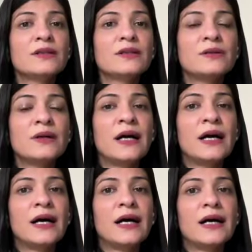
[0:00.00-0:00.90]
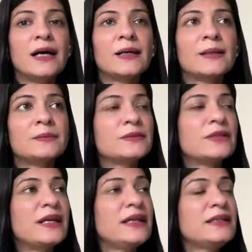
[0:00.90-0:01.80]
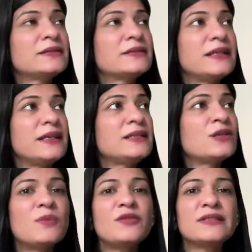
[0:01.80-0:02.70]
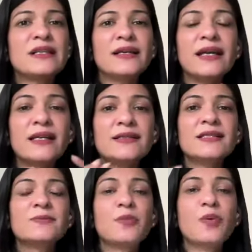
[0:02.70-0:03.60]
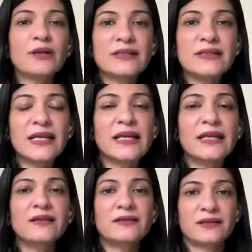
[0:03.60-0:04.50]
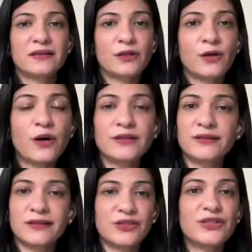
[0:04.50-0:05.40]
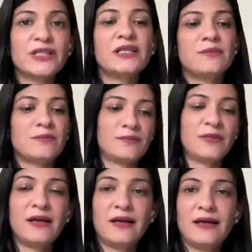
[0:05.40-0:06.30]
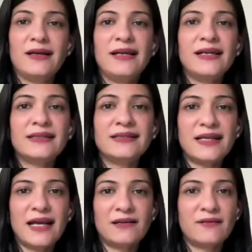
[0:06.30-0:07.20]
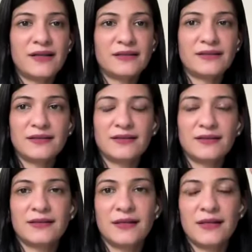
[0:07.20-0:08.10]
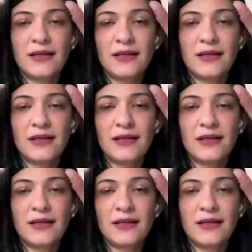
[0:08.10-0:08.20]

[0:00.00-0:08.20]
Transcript: So uh, it it's almost like there's a spontaneous thought stream inside of us.